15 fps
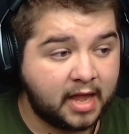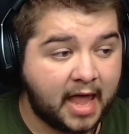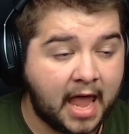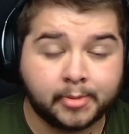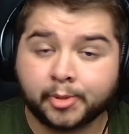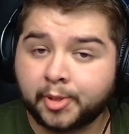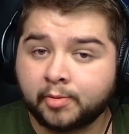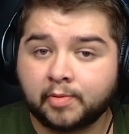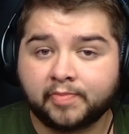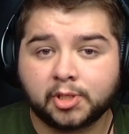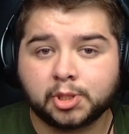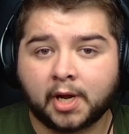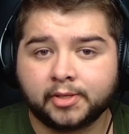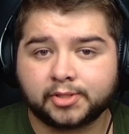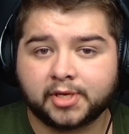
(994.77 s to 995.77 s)
Everything will be
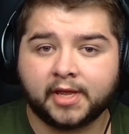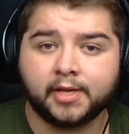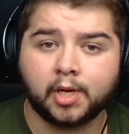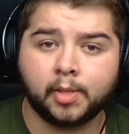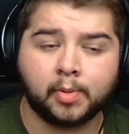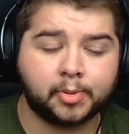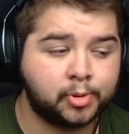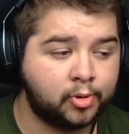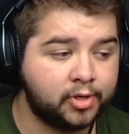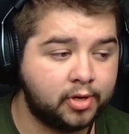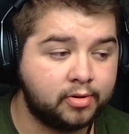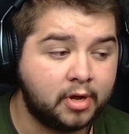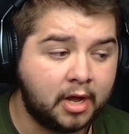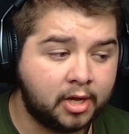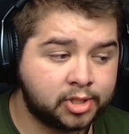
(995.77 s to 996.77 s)
translated over for you,
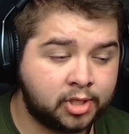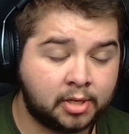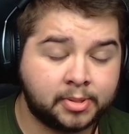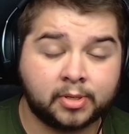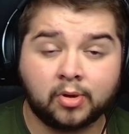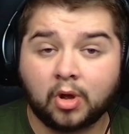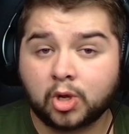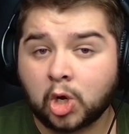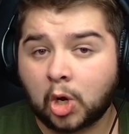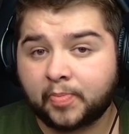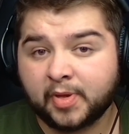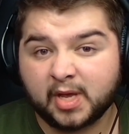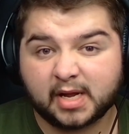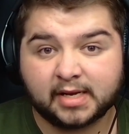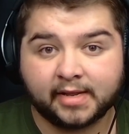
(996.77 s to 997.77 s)
so you haven't got to copy
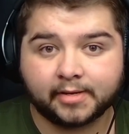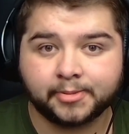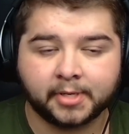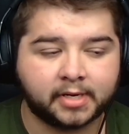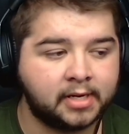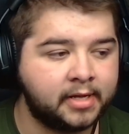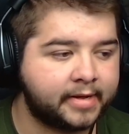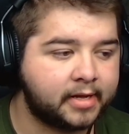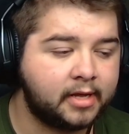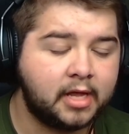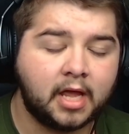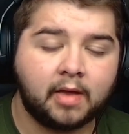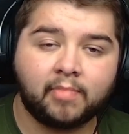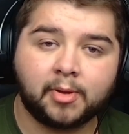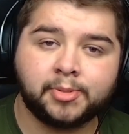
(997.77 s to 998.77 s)
it click for click.
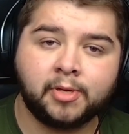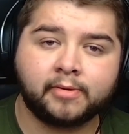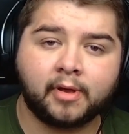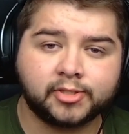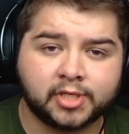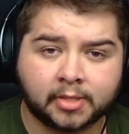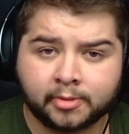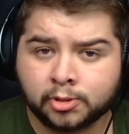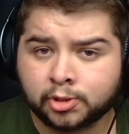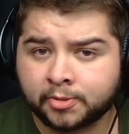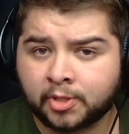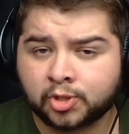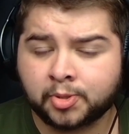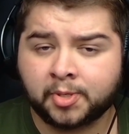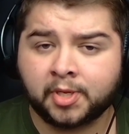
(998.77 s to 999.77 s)
If you guys have enjoyed
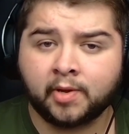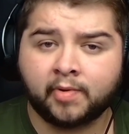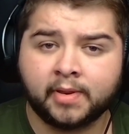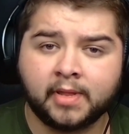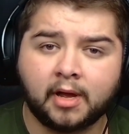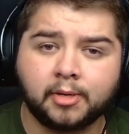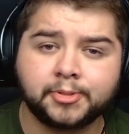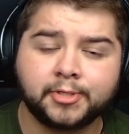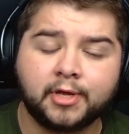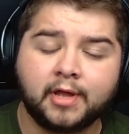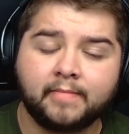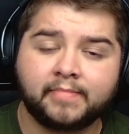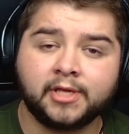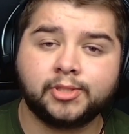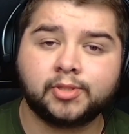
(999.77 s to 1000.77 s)
this video enough,
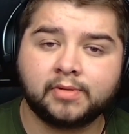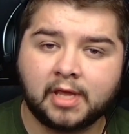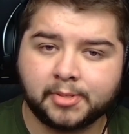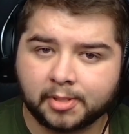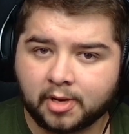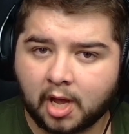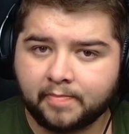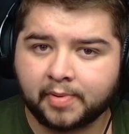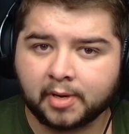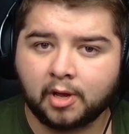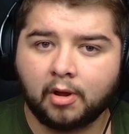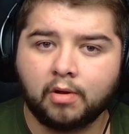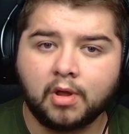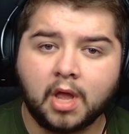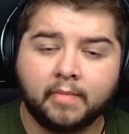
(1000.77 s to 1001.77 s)
please do leave a like
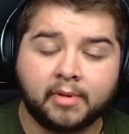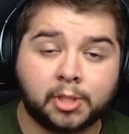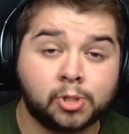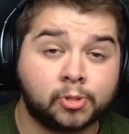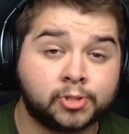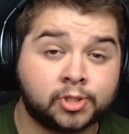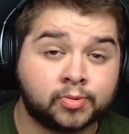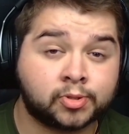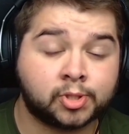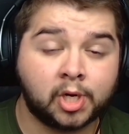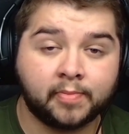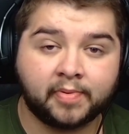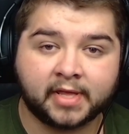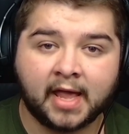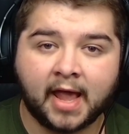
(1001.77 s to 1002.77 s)
below. Be sure to
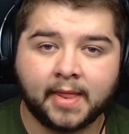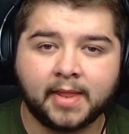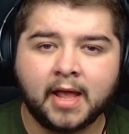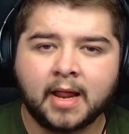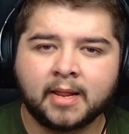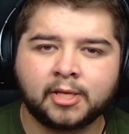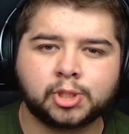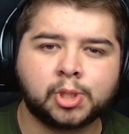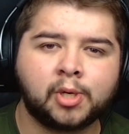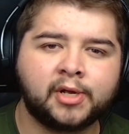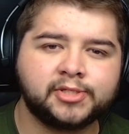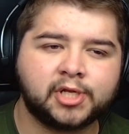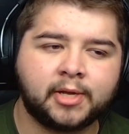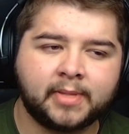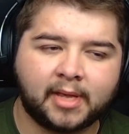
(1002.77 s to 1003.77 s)
subscribe again. Let's try and
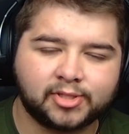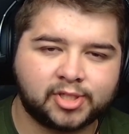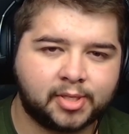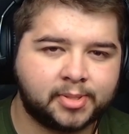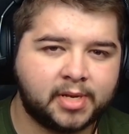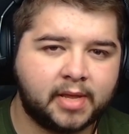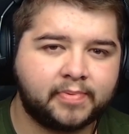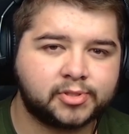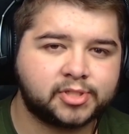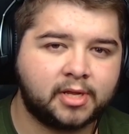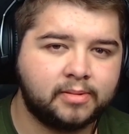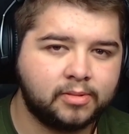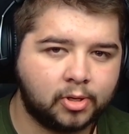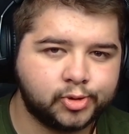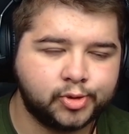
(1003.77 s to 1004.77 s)
turn that 70%
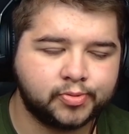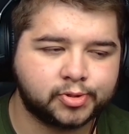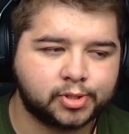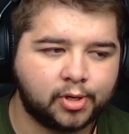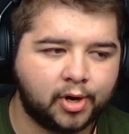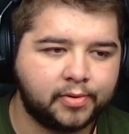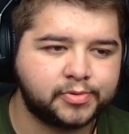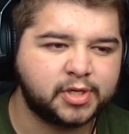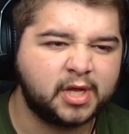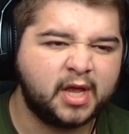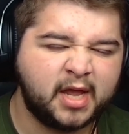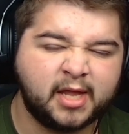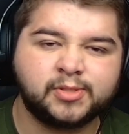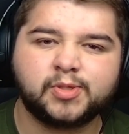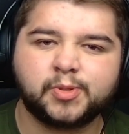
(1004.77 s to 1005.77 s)
not subscribed
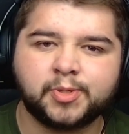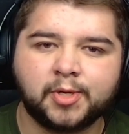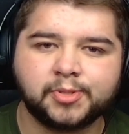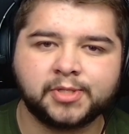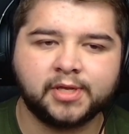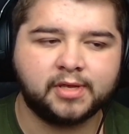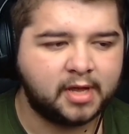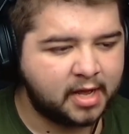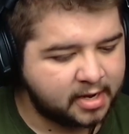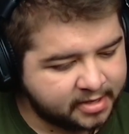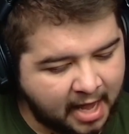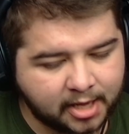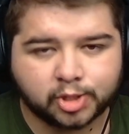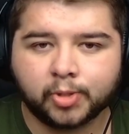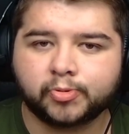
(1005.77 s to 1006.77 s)
into 50.
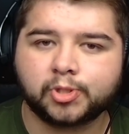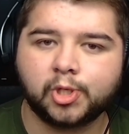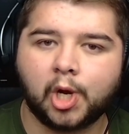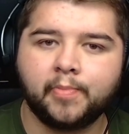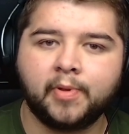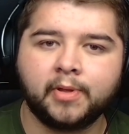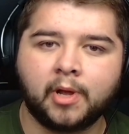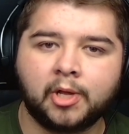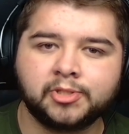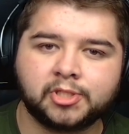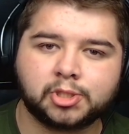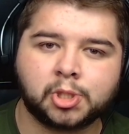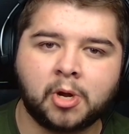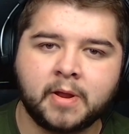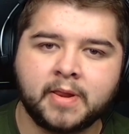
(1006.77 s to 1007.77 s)
Get subscribing, guys. Let's
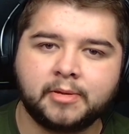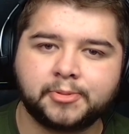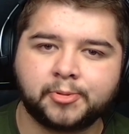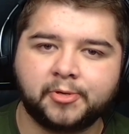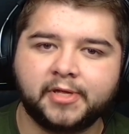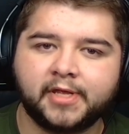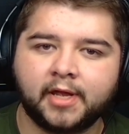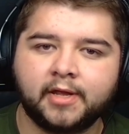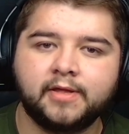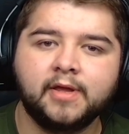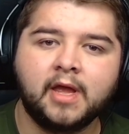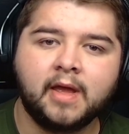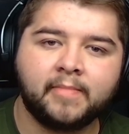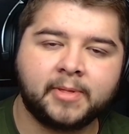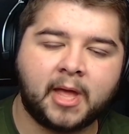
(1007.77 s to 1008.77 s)
try and hit 3K.
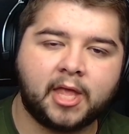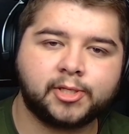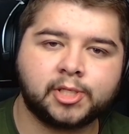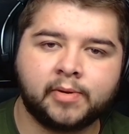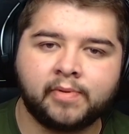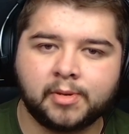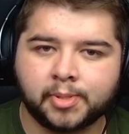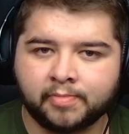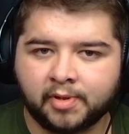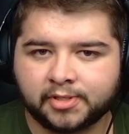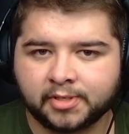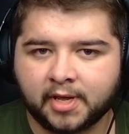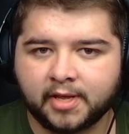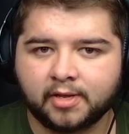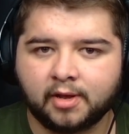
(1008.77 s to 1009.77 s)
But that is going to be it for me
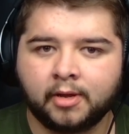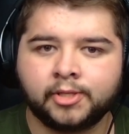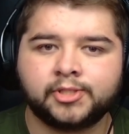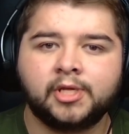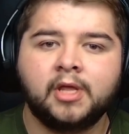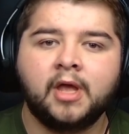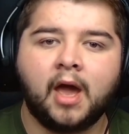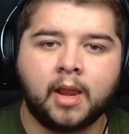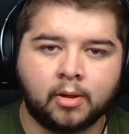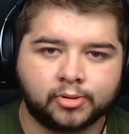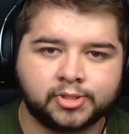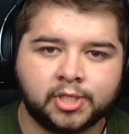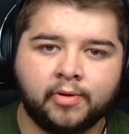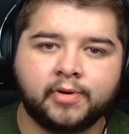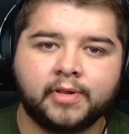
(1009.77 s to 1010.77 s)
today, guys. And I'll
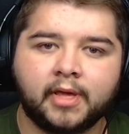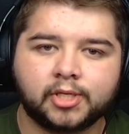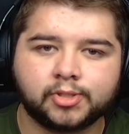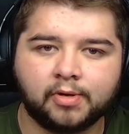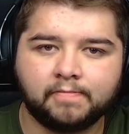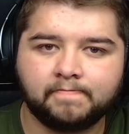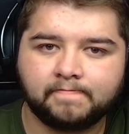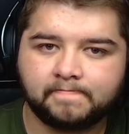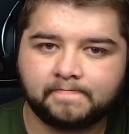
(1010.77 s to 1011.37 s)
see you in the next one.